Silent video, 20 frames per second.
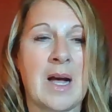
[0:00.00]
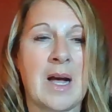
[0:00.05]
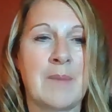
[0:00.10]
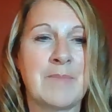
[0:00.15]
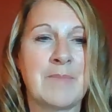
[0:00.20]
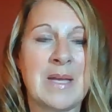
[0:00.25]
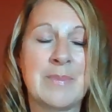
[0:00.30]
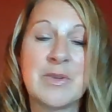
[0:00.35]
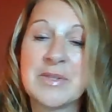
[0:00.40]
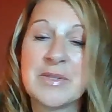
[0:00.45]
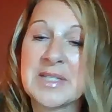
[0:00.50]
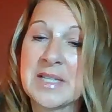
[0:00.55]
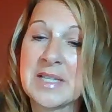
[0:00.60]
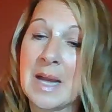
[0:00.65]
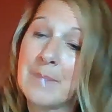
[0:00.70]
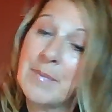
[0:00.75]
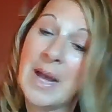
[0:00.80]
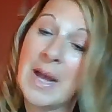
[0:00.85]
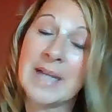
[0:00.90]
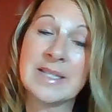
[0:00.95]
Maybe you'd
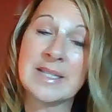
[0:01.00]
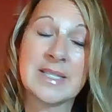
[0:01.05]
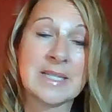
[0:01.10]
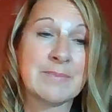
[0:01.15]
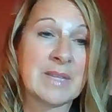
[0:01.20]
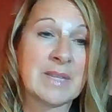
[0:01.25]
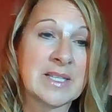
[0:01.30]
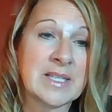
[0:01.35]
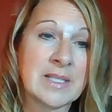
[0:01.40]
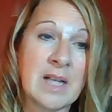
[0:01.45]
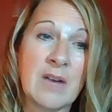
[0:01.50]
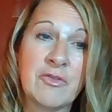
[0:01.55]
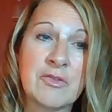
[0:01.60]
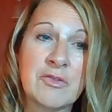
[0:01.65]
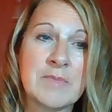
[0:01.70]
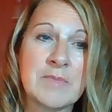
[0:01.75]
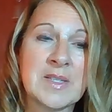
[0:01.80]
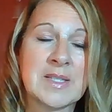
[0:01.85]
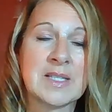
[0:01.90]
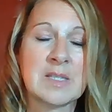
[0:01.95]
stop by and see myself or
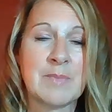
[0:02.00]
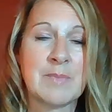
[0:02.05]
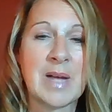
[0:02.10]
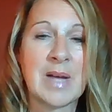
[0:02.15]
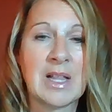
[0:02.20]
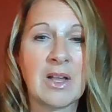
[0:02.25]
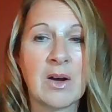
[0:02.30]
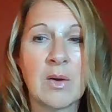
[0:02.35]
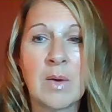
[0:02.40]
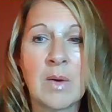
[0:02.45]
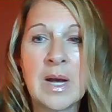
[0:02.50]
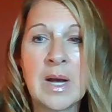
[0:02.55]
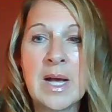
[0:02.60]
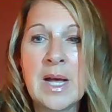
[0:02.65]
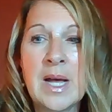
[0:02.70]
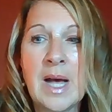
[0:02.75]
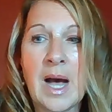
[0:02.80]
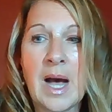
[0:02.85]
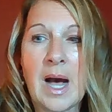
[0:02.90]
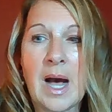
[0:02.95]
Mrs. Mello,
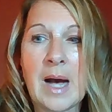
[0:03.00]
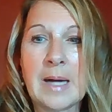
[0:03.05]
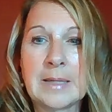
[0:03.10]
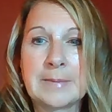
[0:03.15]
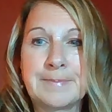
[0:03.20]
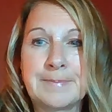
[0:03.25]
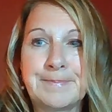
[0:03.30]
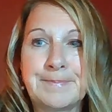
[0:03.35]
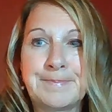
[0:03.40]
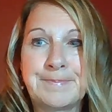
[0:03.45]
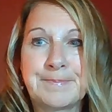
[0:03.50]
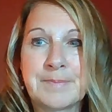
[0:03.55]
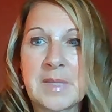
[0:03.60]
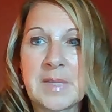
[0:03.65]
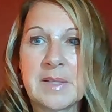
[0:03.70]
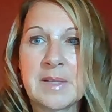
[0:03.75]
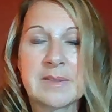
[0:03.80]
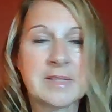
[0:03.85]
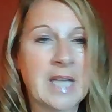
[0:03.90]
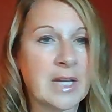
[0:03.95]

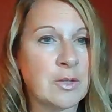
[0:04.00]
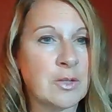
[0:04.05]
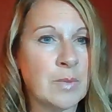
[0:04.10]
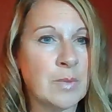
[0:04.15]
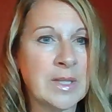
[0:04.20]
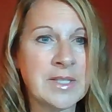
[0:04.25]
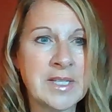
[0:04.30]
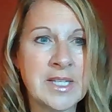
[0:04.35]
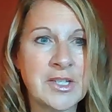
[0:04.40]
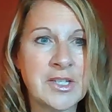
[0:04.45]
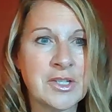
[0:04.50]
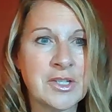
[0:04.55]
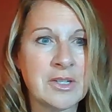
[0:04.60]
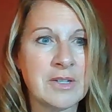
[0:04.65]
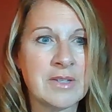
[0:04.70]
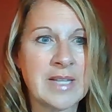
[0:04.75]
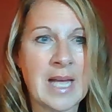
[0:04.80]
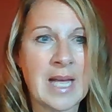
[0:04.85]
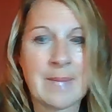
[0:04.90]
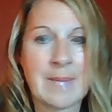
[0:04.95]
Title I
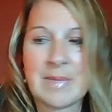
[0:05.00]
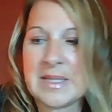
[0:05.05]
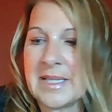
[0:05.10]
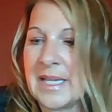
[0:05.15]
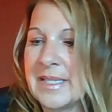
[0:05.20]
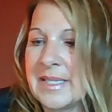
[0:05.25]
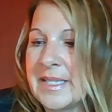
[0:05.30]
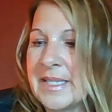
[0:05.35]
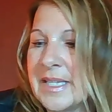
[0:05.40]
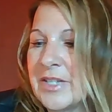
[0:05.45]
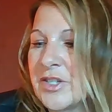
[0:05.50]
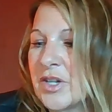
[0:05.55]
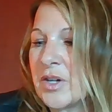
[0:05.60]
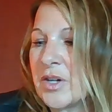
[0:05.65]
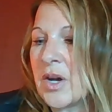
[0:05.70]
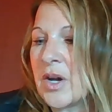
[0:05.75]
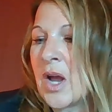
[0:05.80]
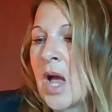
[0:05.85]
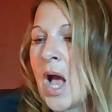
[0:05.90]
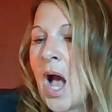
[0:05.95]
teacher, the MSN
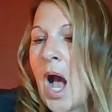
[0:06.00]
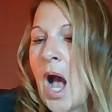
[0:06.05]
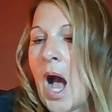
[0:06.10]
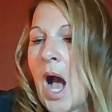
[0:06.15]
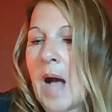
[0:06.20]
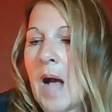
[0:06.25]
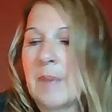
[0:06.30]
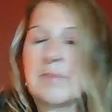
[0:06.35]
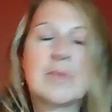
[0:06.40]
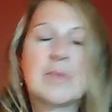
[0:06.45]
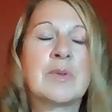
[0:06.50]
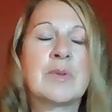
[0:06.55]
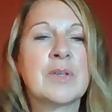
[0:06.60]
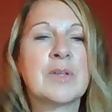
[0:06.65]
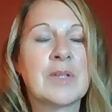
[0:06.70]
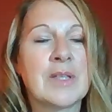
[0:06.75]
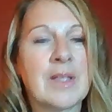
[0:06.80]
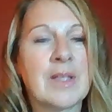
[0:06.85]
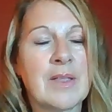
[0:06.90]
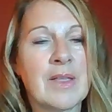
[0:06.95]
teacher.
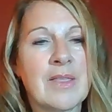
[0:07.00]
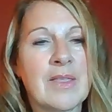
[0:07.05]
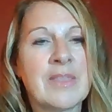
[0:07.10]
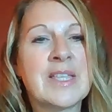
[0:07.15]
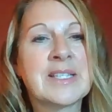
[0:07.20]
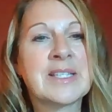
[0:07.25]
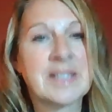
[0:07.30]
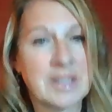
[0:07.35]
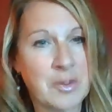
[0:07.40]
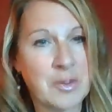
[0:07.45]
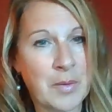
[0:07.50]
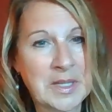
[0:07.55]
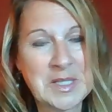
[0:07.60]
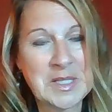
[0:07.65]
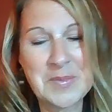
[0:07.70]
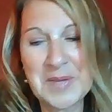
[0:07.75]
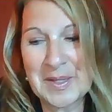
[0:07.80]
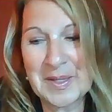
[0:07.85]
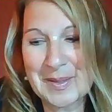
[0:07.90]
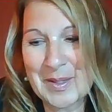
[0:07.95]
This is going
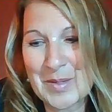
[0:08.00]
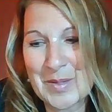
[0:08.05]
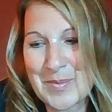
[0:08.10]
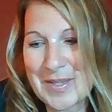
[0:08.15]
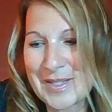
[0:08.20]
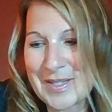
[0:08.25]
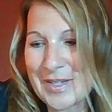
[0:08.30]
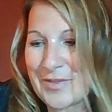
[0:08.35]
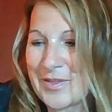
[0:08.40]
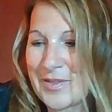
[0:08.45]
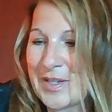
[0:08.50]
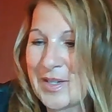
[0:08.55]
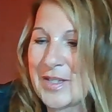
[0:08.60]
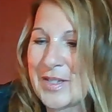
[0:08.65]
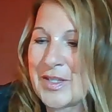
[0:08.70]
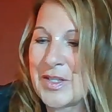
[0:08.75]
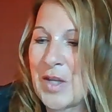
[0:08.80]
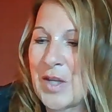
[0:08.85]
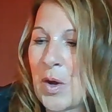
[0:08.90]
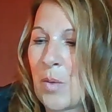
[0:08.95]
to be a little bit different.
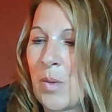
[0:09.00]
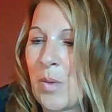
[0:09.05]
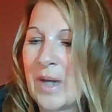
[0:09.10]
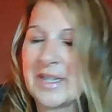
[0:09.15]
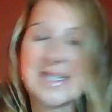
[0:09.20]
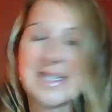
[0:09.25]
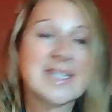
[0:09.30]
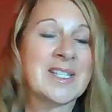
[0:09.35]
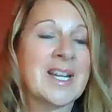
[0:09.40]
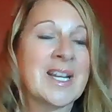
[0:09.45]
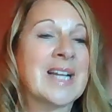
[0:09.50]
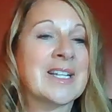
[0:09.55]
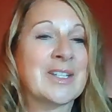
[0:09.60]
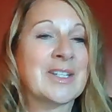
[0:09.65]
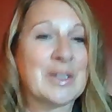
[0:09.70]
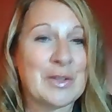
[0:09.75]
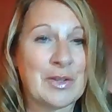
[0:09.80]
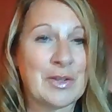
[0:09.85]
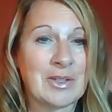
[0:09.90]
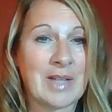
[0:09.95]
So what is tonight
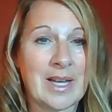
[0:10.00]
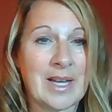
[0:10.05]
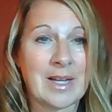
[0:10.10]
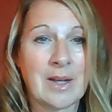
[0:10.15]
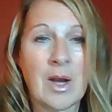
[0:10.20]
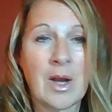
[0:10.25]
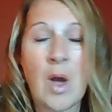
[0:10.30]
going to look like?